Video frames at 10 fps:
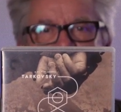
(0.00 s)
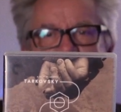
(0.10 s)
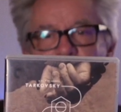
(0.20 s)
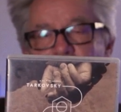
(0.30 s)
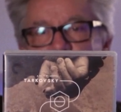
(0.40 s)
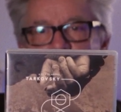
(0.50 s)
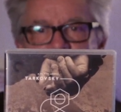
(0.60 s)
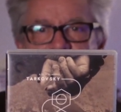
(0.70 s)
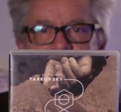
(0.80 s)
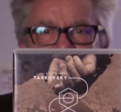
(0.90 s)
or
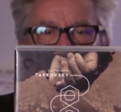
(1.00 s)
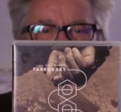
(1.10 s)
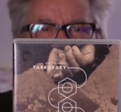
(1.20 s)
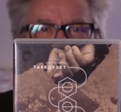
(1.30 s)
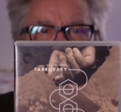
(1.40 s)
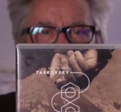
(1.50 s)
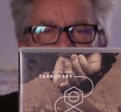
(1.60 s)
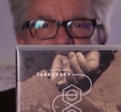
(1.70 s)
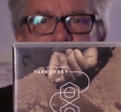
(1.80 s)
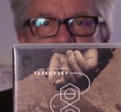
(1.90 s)
epic,
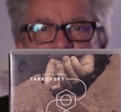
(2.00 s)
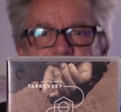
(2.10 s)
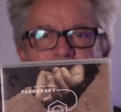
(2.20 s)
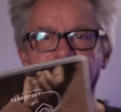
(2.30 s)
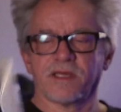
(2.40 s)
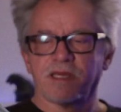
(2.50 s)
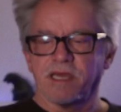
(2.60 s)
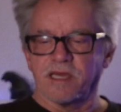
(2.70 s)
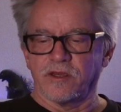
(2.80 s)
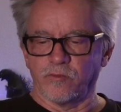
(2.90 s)
Stalker,
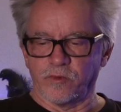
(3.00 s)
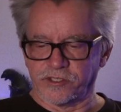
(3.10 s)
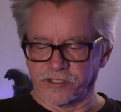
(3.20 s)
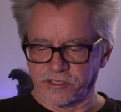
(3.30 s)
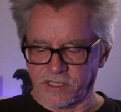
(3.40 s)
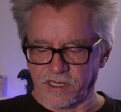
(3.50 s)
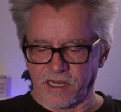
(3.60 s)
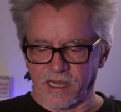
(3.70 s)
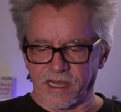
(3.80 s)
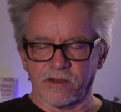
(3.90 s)
which
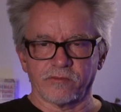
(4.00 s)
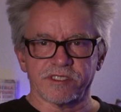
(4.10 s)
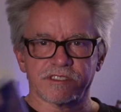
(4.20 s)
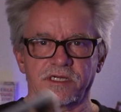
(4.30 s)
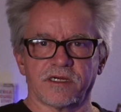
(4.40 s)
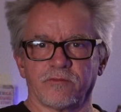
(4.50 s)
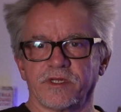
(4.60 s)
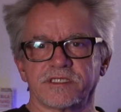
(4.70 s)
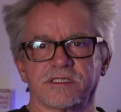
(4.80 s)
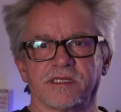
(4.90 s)
I only saw
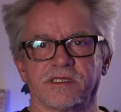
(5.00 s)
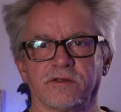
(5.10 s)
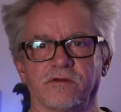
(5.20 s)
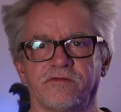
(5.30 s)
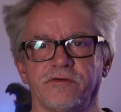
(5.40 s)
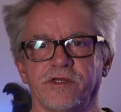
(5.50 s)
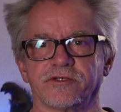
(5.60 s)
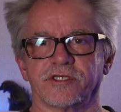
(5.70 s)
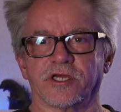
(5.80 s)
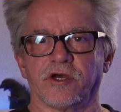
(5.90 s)
recently until a few
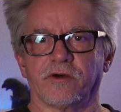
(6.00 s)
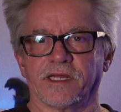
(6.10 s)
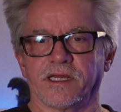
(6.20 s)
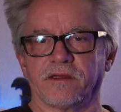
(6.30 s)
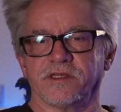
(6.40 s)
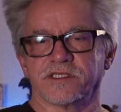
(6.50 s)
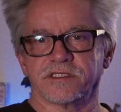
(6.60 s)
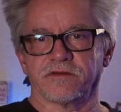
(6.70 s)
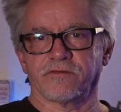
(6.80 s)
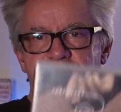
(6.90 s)
years ago, and this
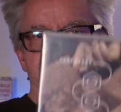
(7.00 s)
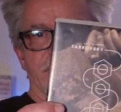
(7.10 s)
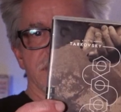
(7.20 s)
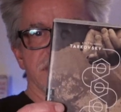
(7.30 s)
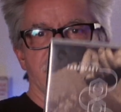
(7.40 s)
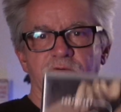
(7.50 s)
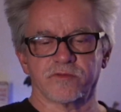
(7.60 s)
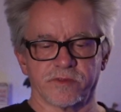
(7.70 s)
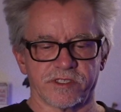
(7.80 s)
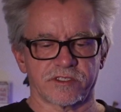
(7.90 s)
is the first time I saw it
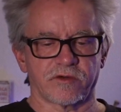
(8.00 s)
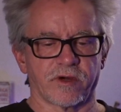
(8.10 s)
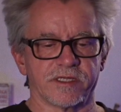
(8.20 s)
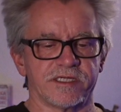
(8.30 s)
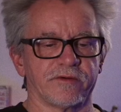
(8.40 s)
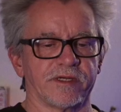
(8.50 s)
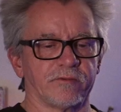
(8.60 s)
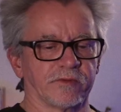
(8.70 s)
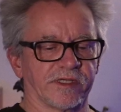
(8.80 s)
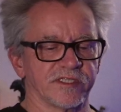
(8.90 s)
was with this Criterion
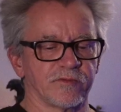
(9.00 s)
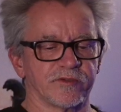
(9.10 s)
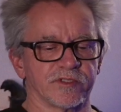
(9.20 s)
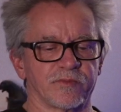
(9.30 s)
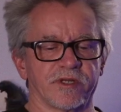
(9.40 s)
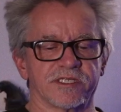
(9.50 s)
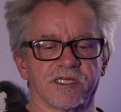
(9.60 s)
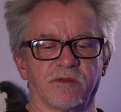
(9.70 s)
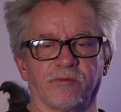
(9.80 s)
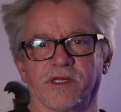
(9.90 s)
release, which was pretty
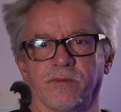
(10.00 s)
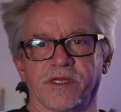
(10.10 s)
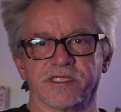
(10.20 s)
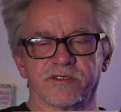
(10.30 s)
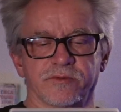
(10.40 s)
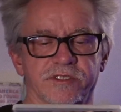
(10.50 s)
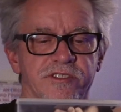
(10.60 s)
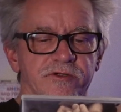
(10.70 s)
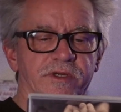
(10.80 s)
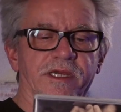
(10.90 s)
celebrated because it was a
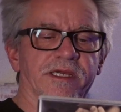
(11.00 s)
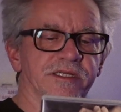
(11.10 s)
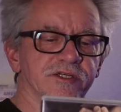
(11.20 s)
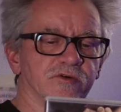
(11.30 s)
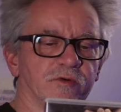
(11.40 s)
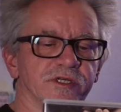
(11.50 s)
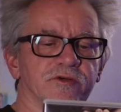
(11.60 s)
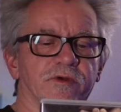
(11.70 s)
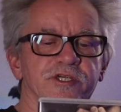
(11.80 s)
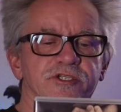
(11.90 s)
2K digital
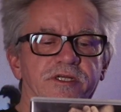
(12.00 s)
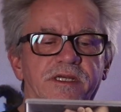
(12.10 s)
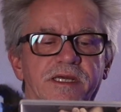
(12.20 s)
restoration,